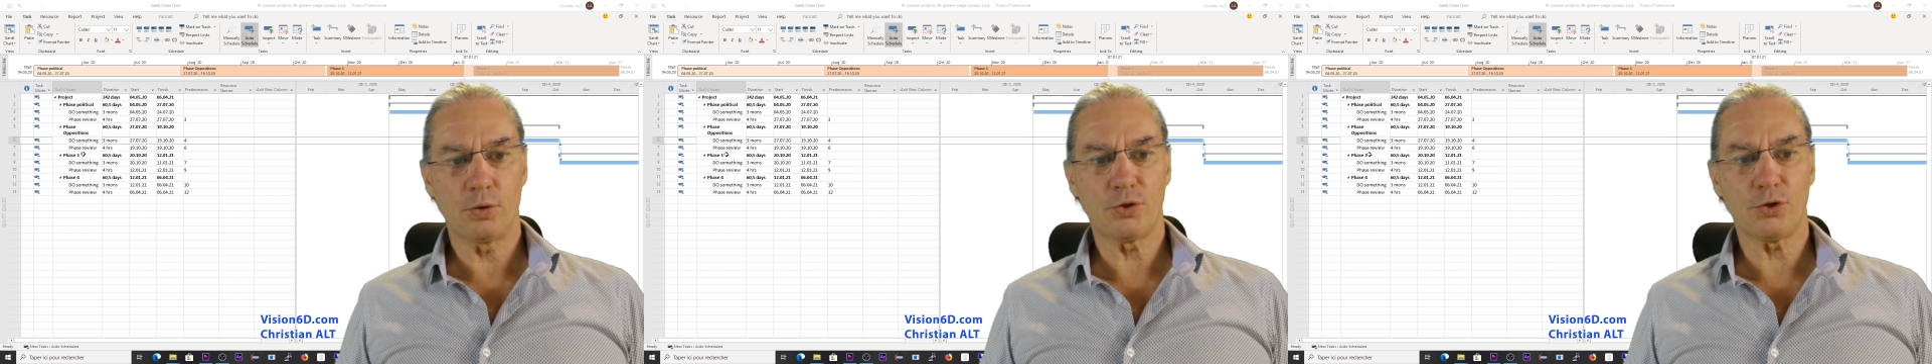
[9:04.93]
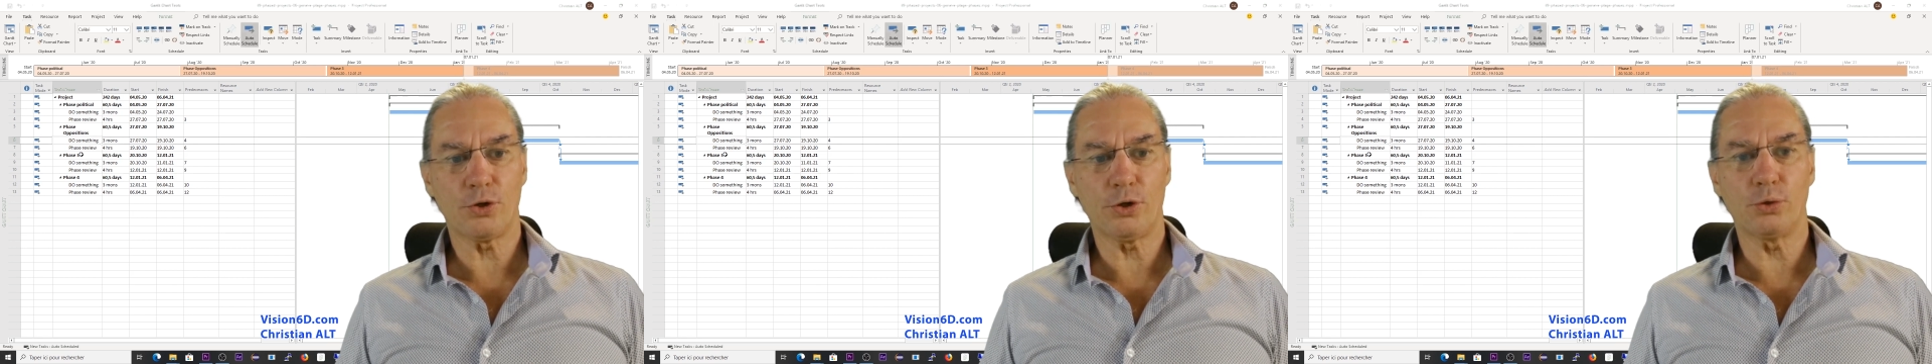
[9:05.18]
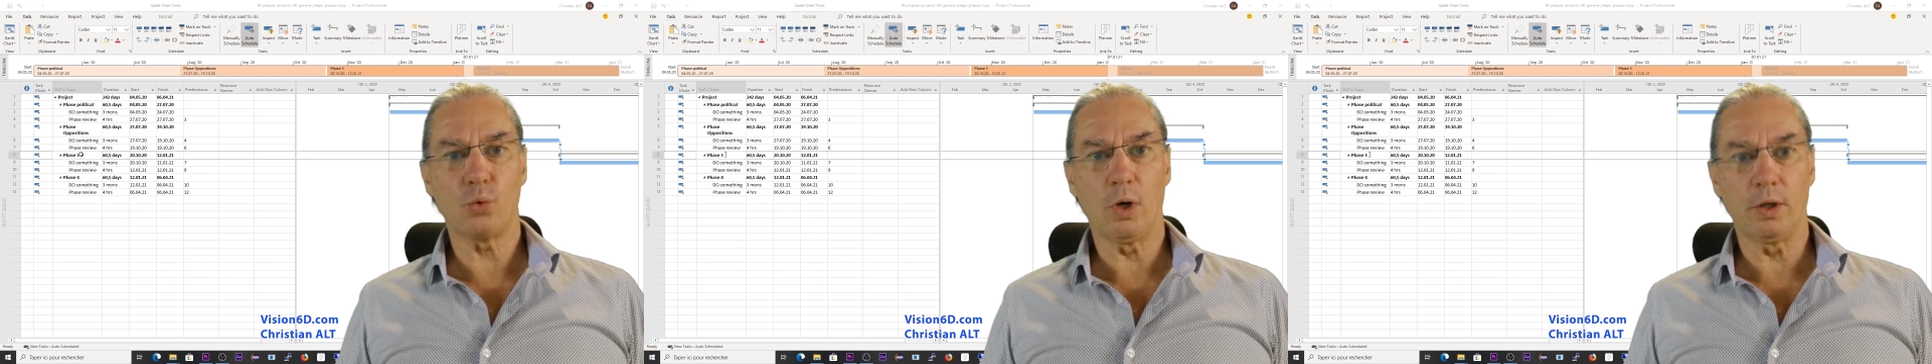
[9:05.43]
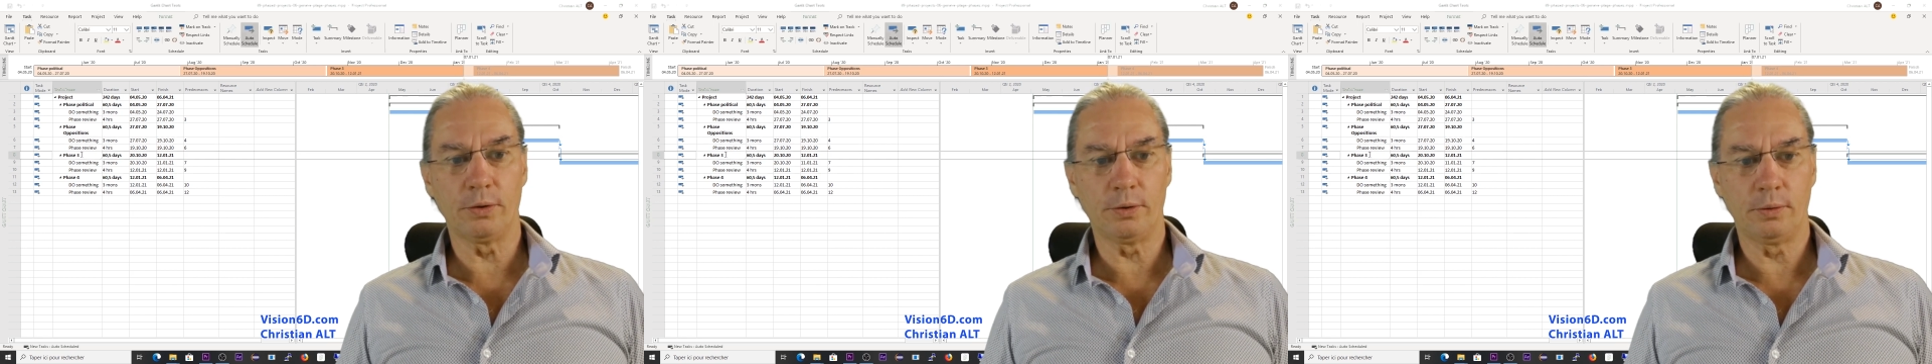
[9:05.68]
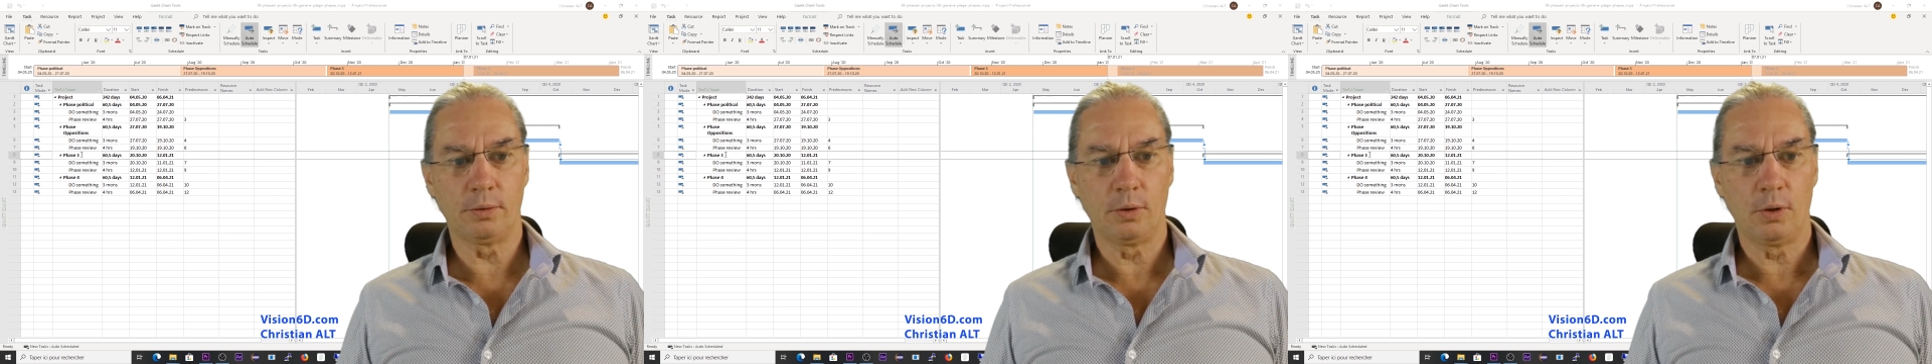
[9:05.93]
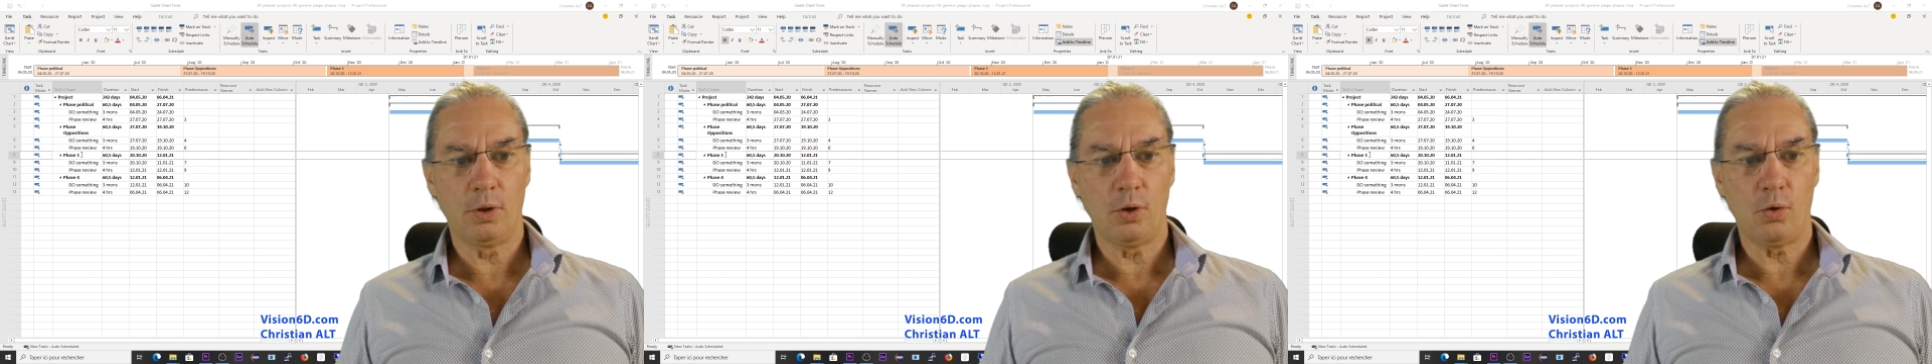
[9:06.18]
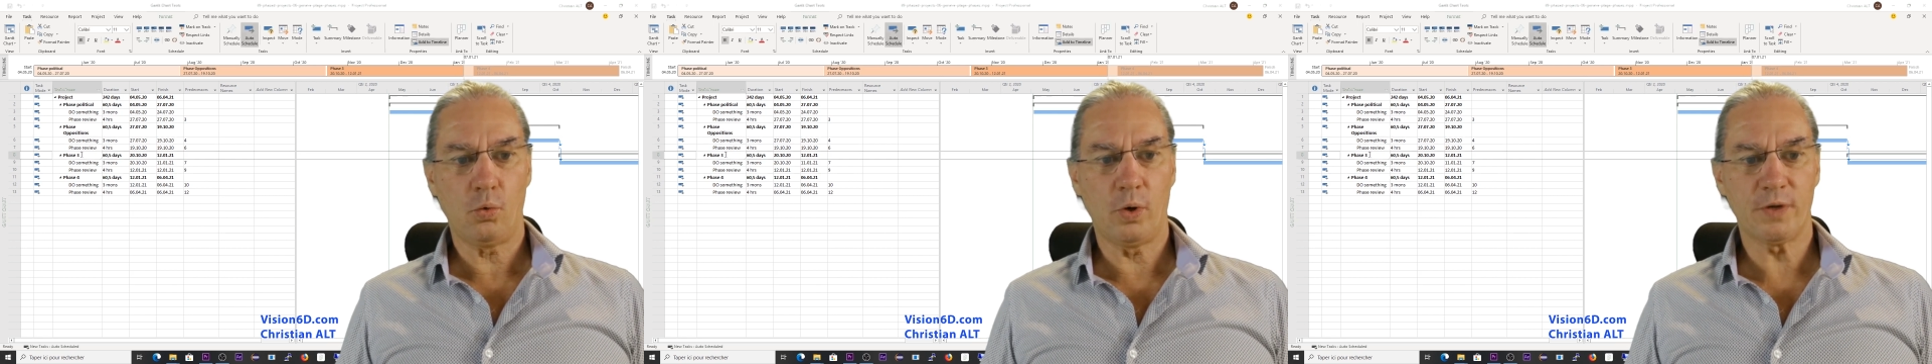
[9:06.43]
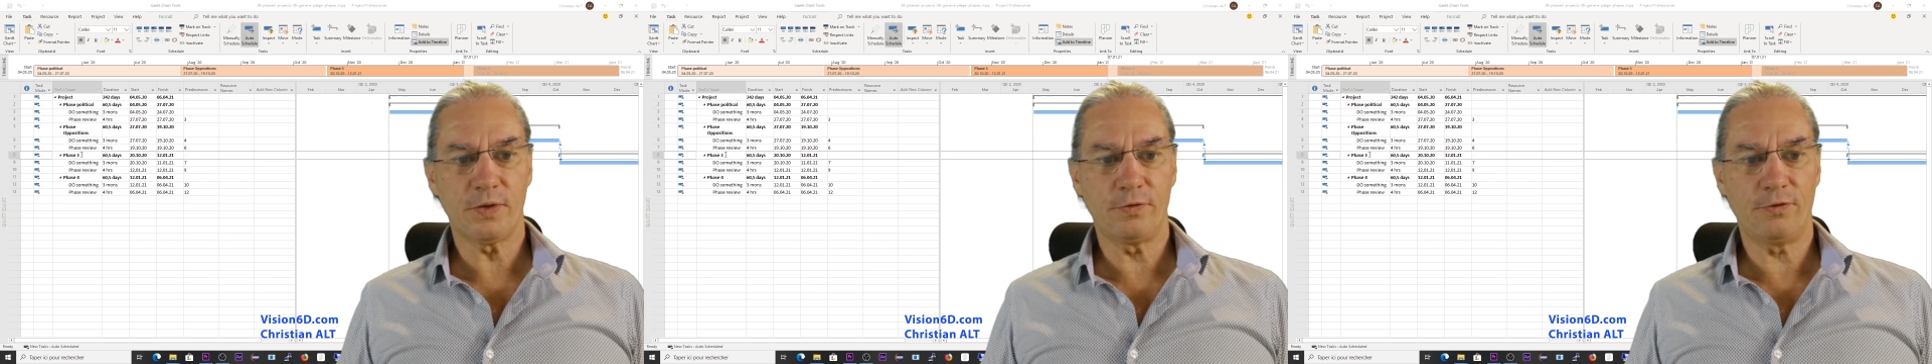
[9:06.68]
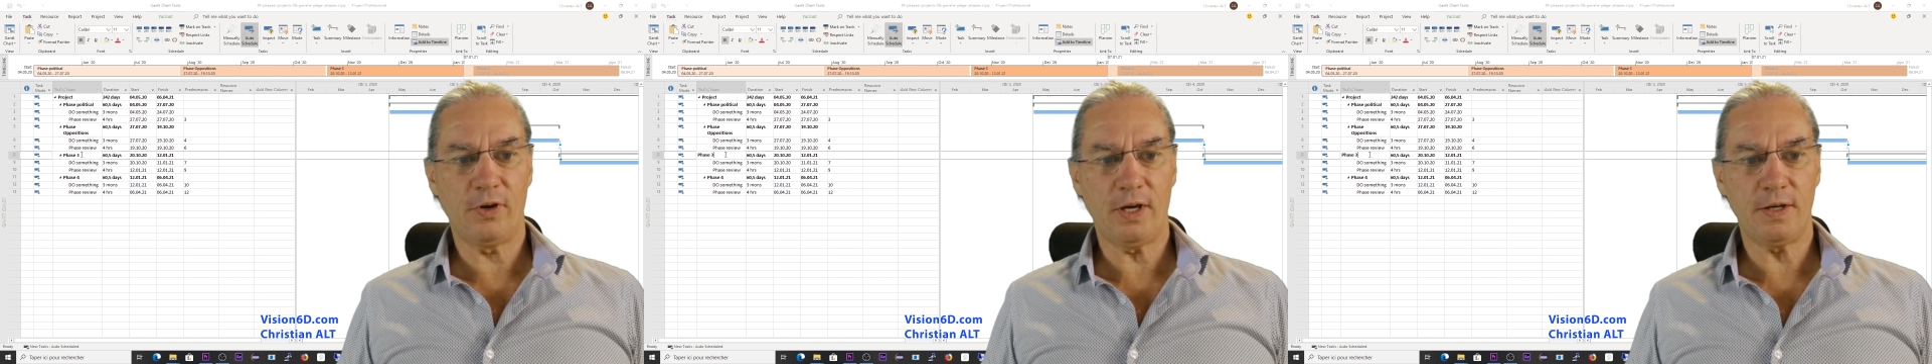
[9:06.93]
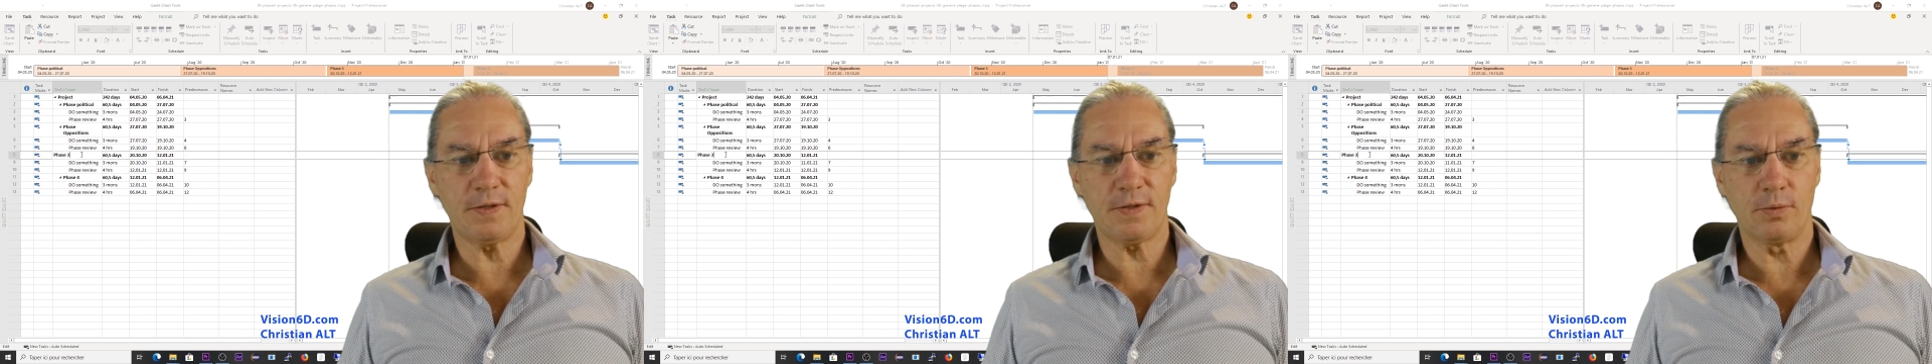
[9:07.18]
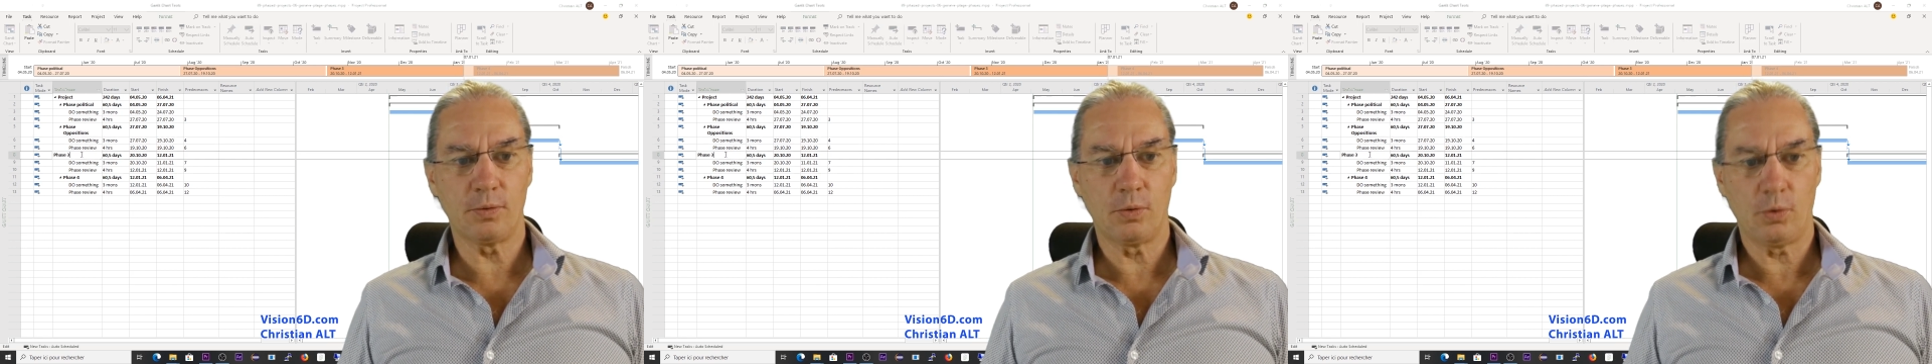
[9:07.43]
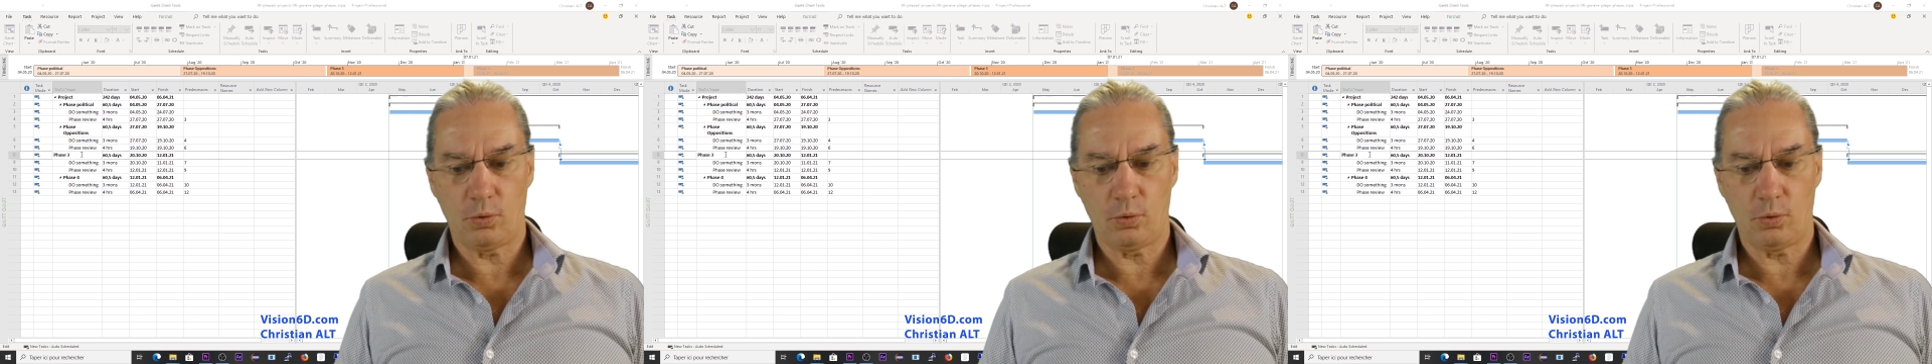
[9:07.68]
The third one was the phase